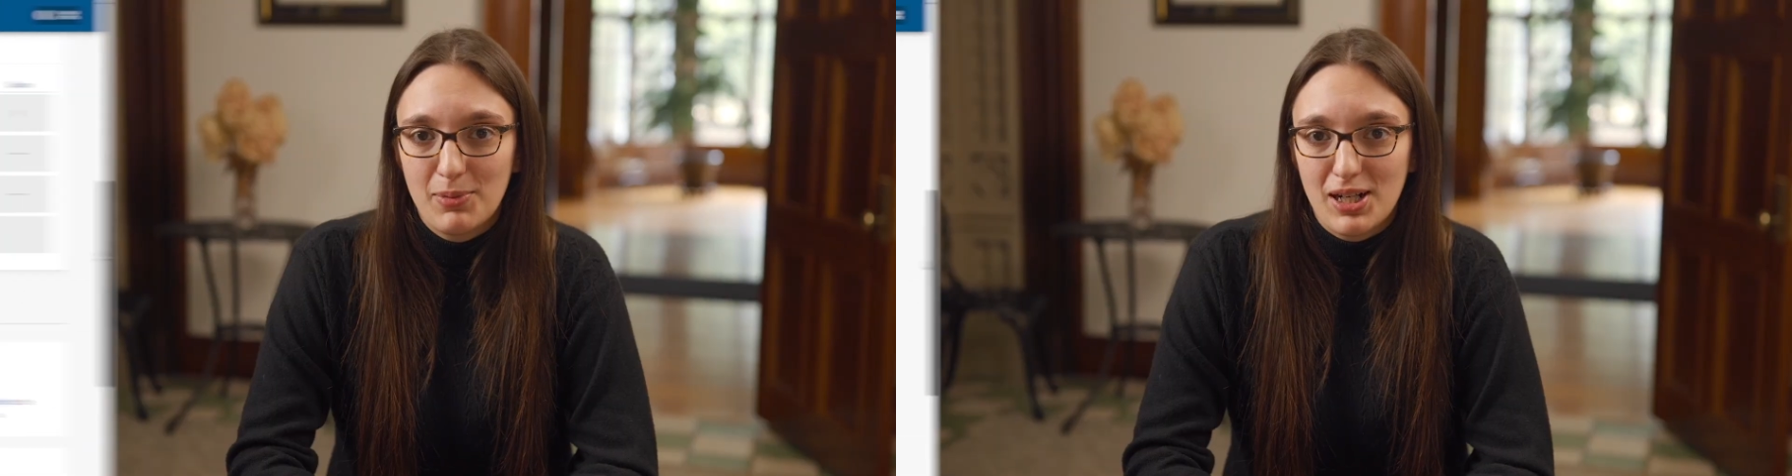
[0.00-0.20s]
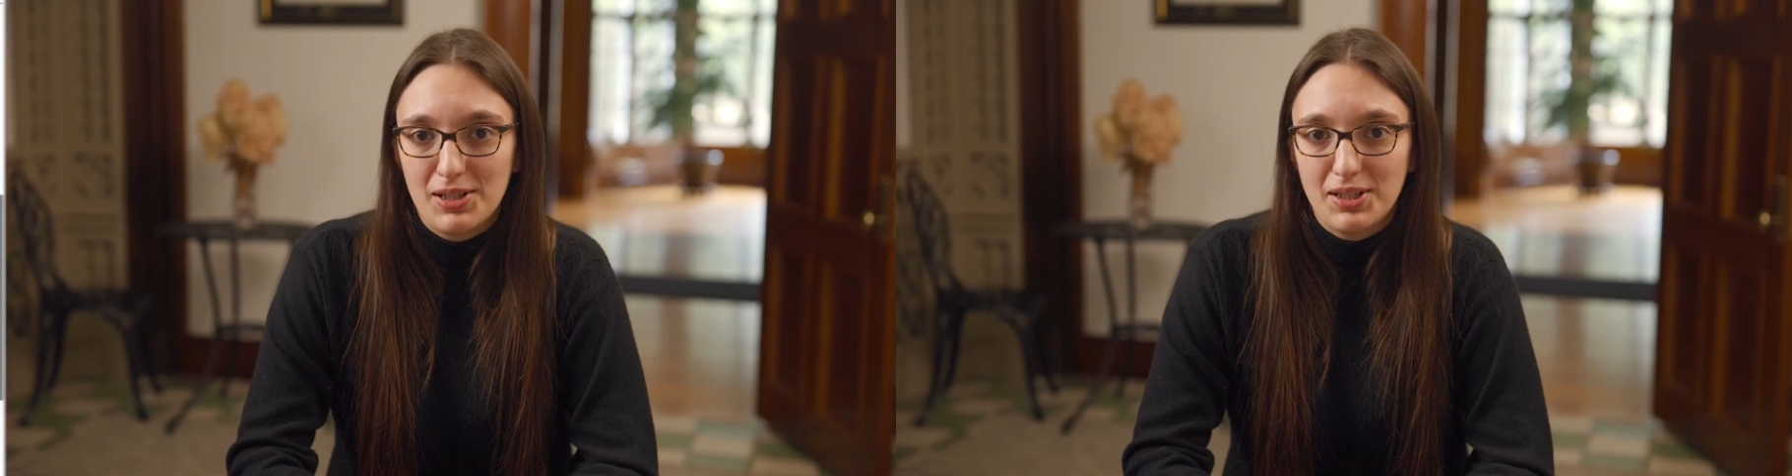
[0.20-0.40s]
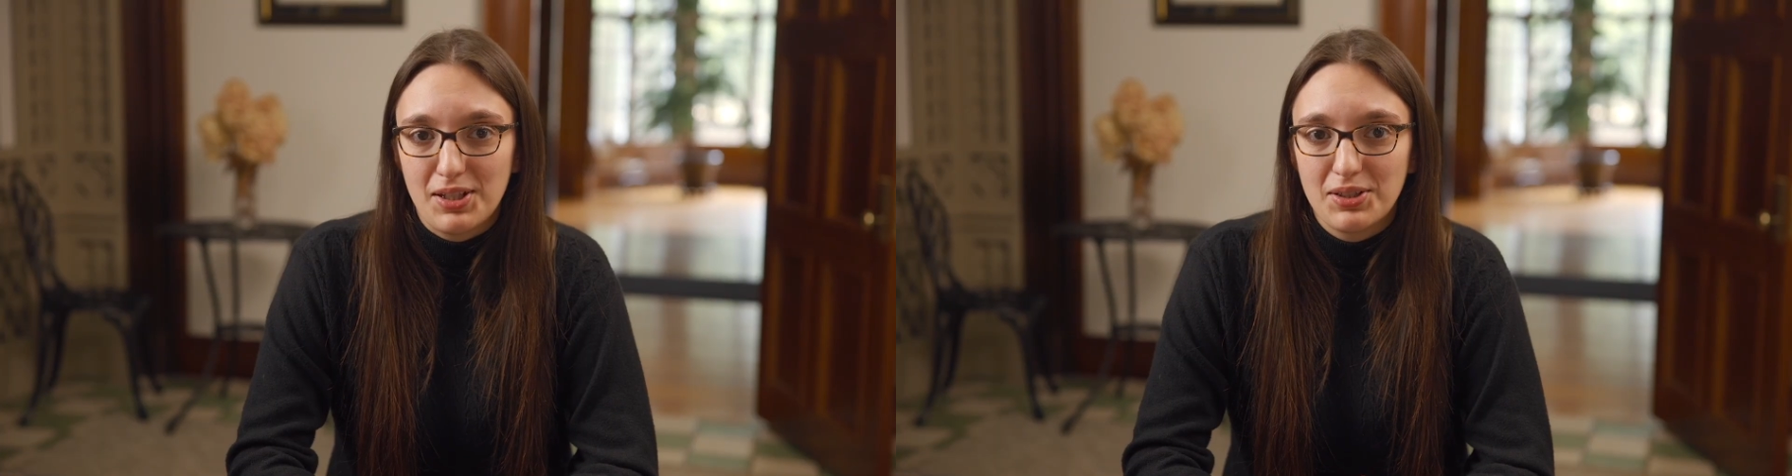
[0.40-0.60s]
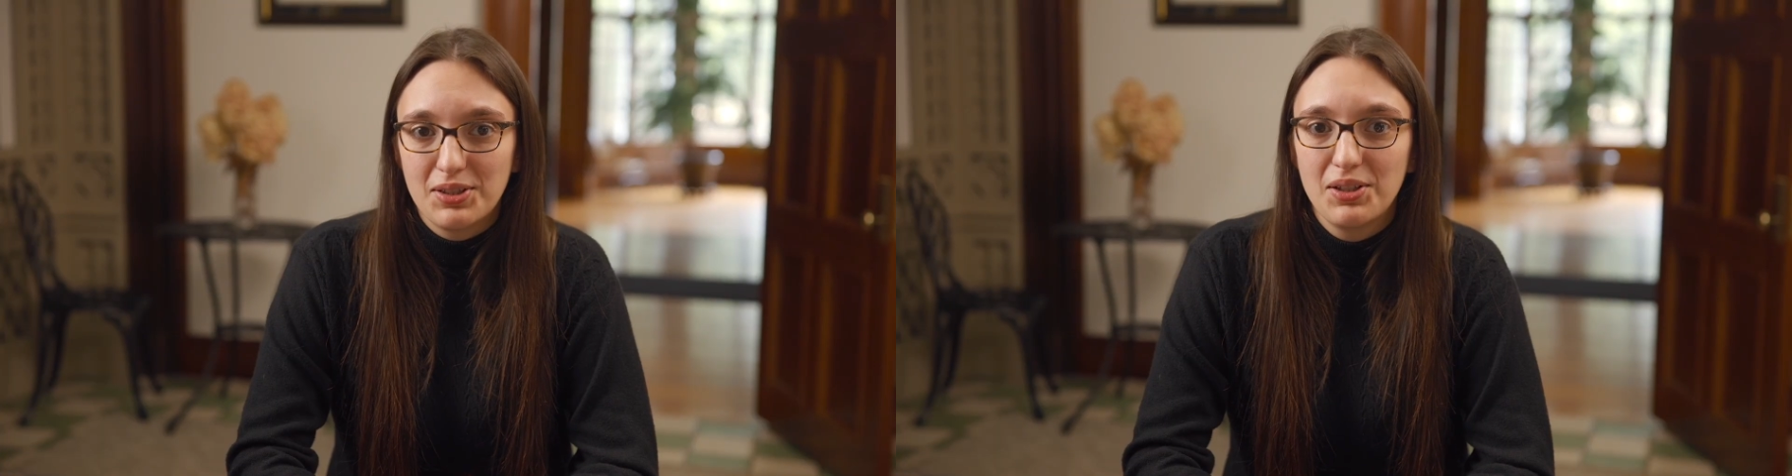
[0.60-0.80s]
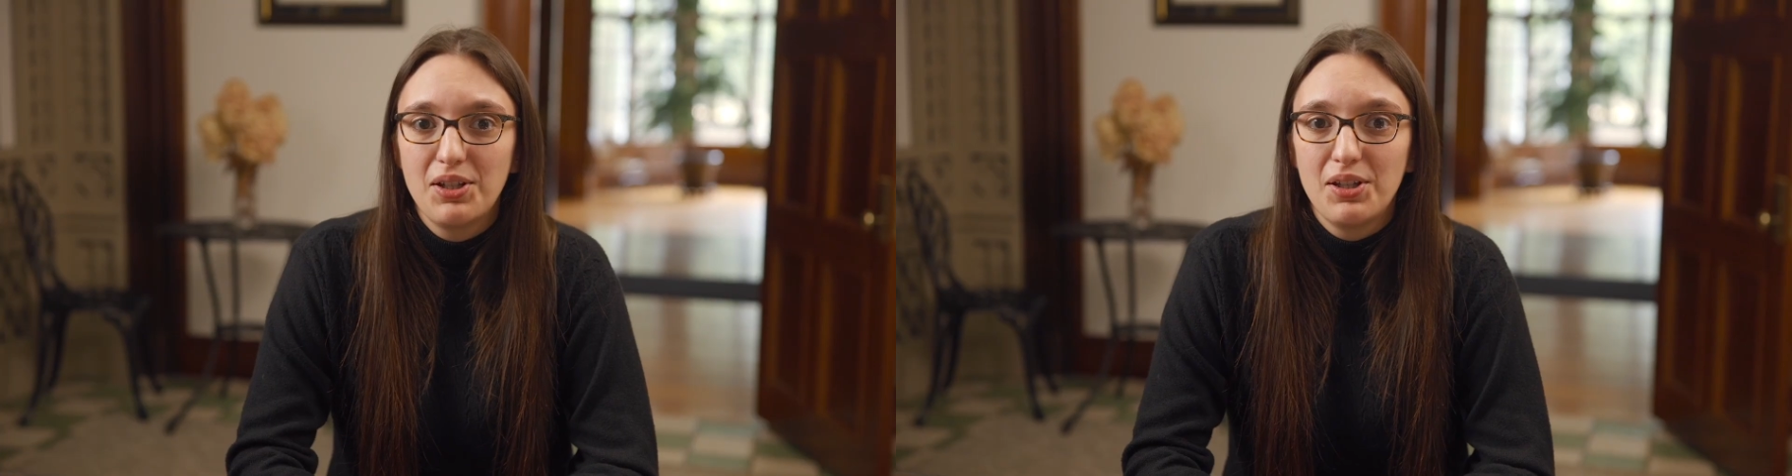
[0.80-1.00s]

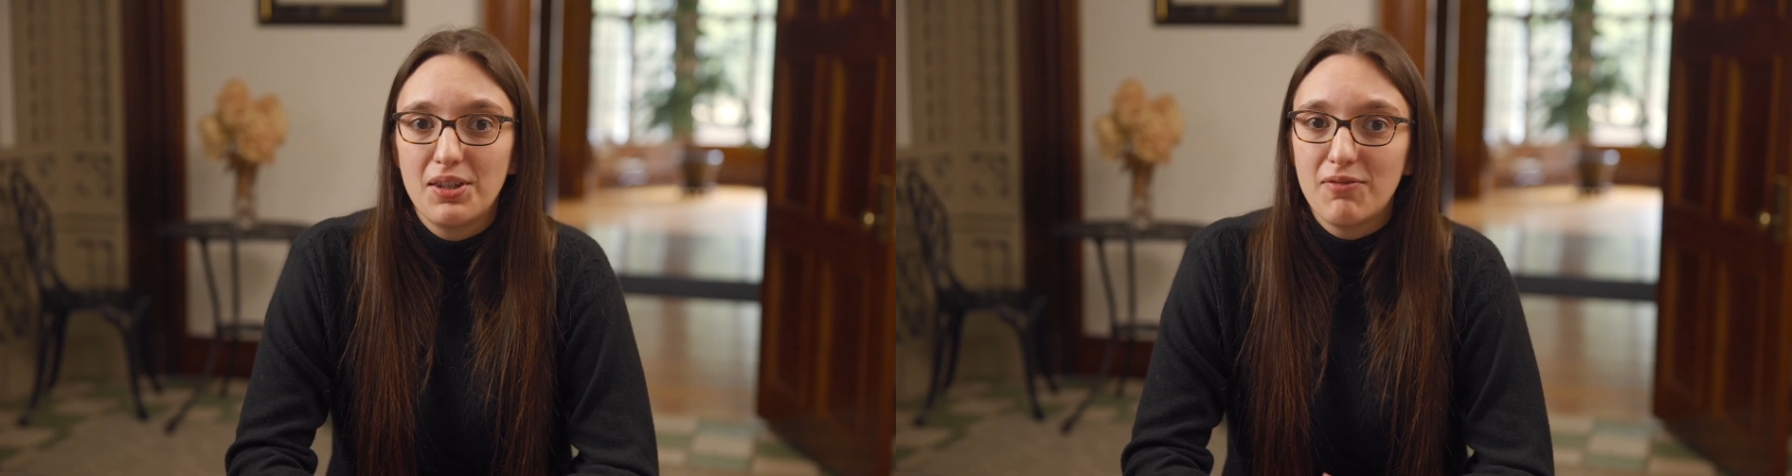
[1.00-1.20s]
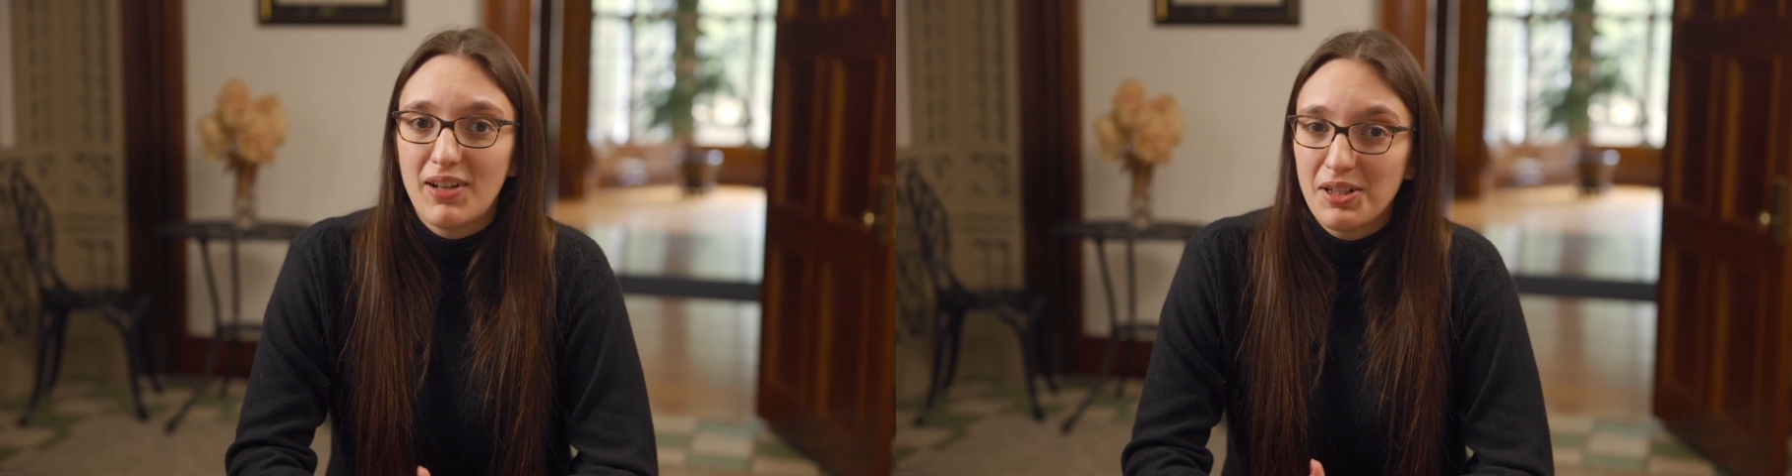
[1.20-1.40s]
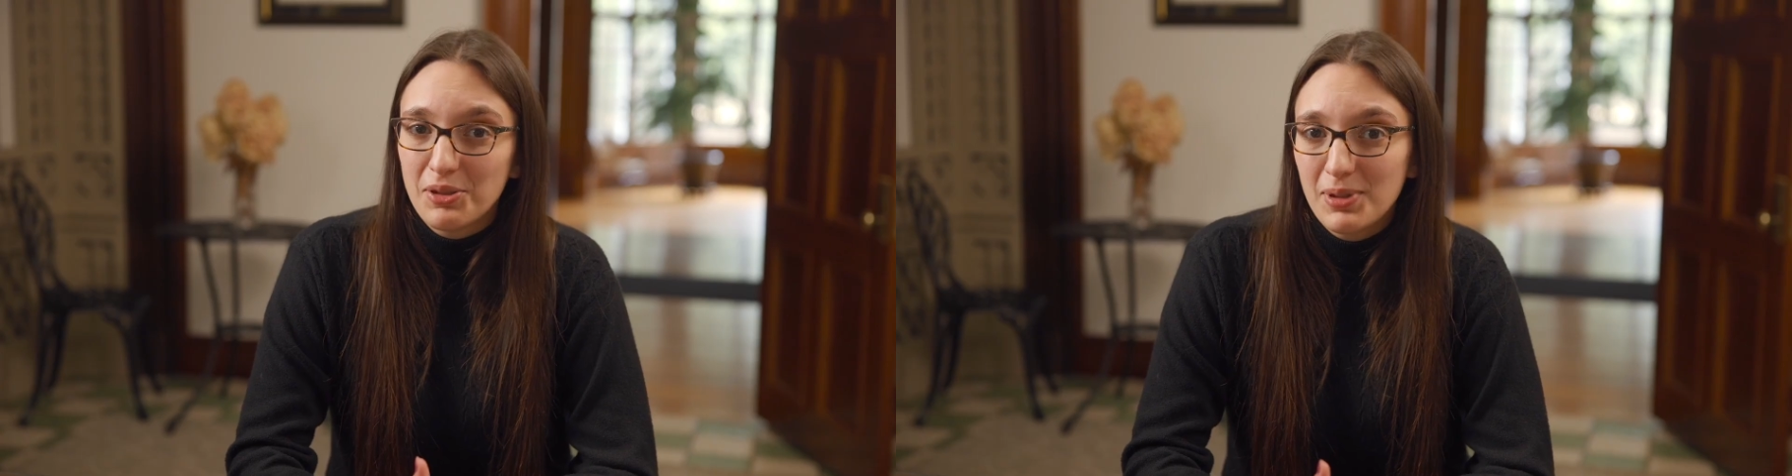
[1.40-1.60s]
process, the financial